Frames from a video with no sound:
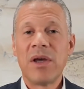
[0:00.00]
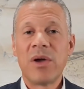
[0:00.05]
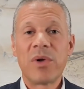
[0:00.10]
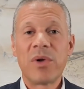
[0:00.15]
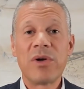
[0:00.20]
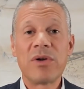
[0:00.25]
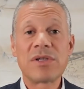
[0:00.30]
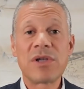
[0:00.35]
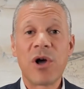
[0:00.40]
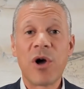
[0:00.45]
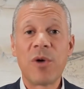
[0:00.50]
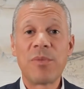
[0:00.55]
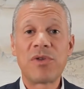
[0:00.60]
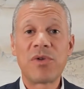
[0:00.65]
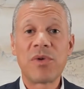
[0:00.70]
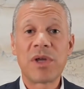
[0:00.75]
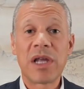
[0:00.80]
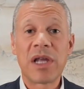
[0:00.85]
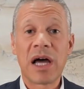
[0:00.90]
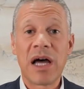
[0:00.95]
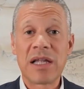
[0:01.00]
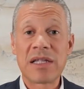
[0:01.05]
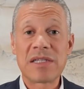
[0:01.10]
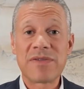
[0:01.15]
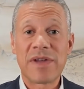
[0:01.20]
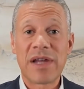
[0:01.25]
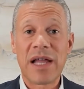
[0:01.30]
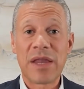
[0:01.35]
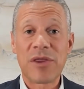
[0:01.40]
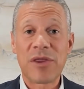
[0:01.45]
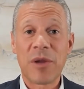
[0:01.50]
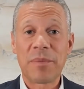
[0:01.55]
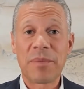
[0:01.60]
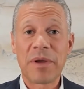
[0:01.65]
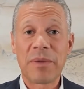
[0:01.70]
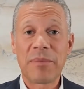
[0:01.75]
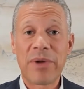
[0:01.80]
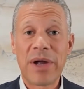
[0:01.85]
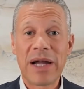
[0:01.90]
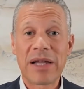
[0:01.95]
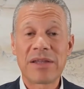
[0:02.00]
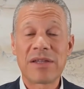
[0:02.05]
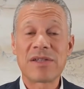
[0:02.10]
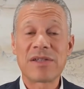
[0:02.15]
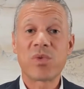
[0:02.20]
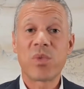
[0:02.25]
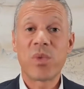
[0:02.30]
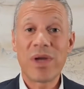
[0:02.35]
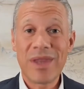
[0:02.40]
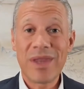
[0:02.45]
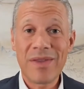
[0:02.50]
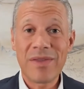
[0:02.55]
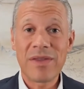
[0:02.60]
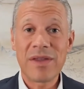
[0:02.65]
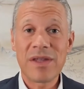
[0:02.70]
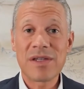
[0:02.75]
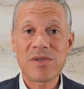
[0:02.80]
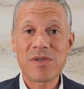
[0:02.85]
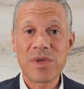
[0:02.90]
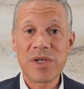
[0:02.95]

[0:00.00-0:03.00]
We also hope to enhance philanthropic practice within these